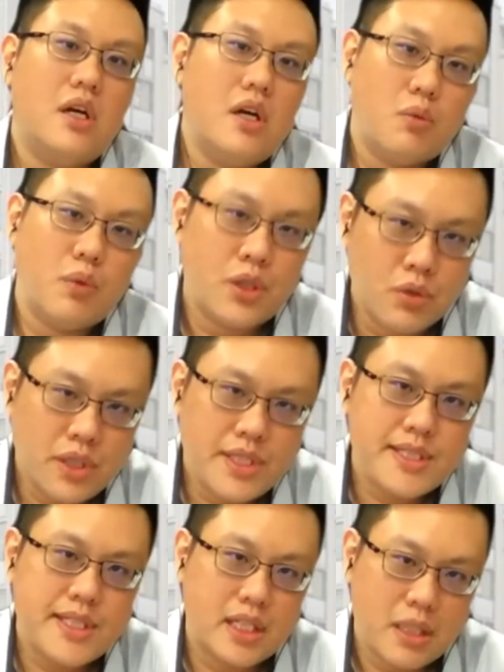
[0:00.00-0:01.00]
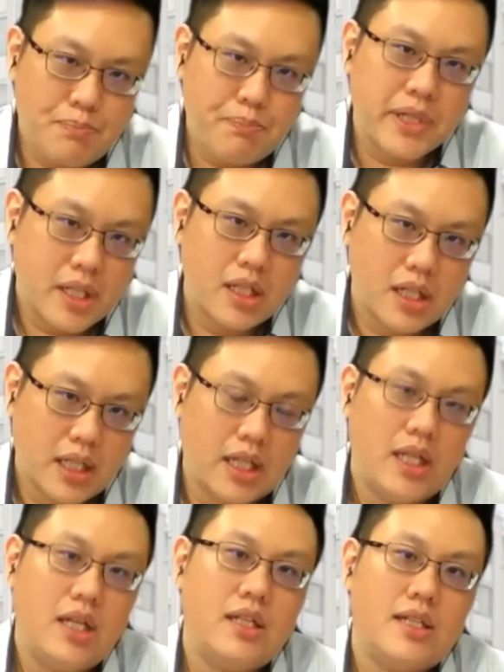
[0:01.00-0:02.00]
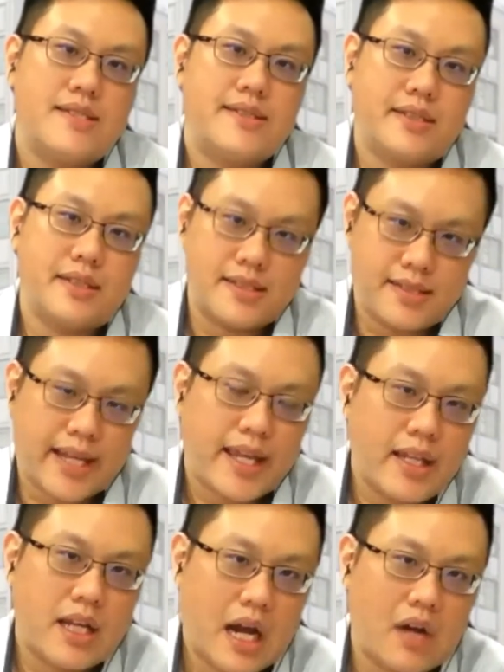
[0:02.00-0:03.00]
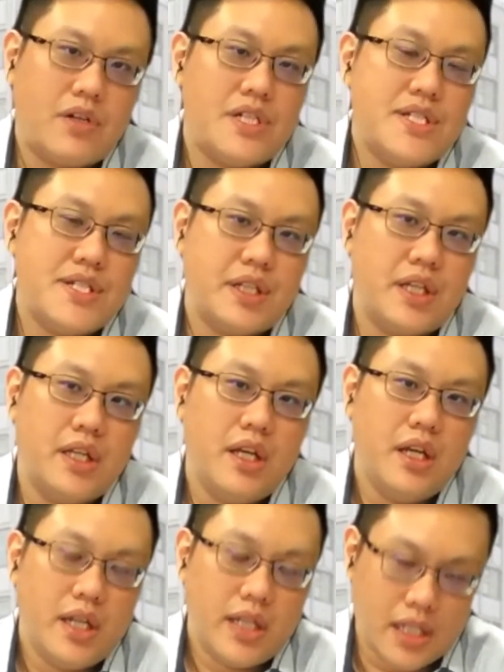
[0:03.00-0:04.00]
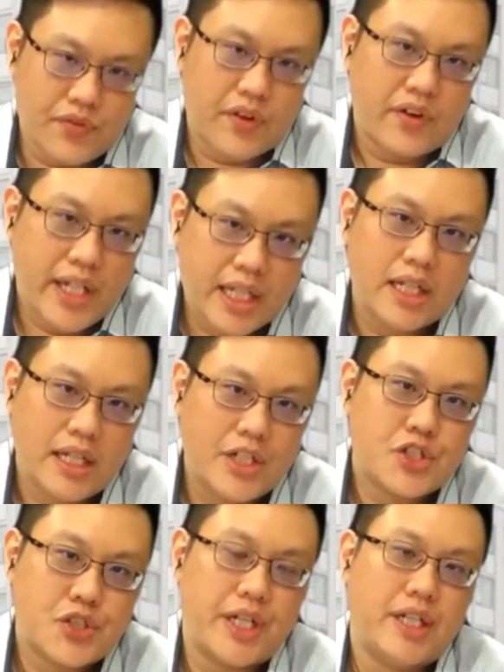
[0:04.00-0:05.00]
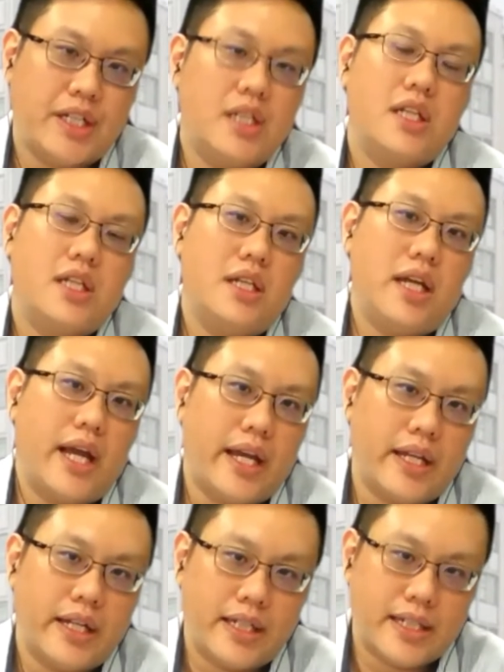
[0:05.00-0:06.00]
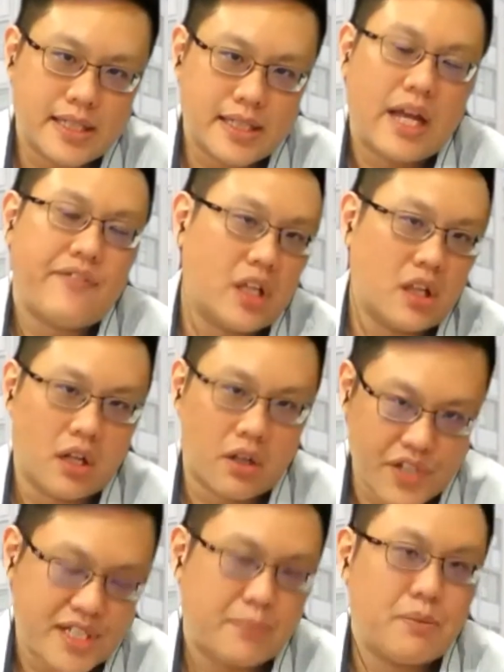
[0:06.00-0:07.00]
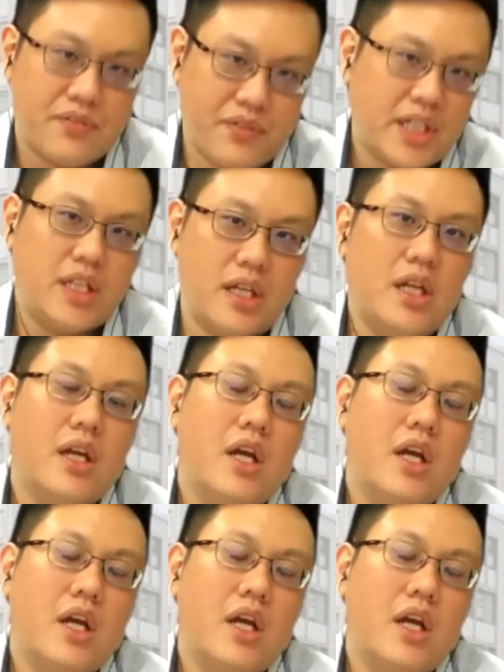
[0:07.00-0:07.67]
We notice that typically the second currency is very thinly traded and doesn't have a lot of receptivity.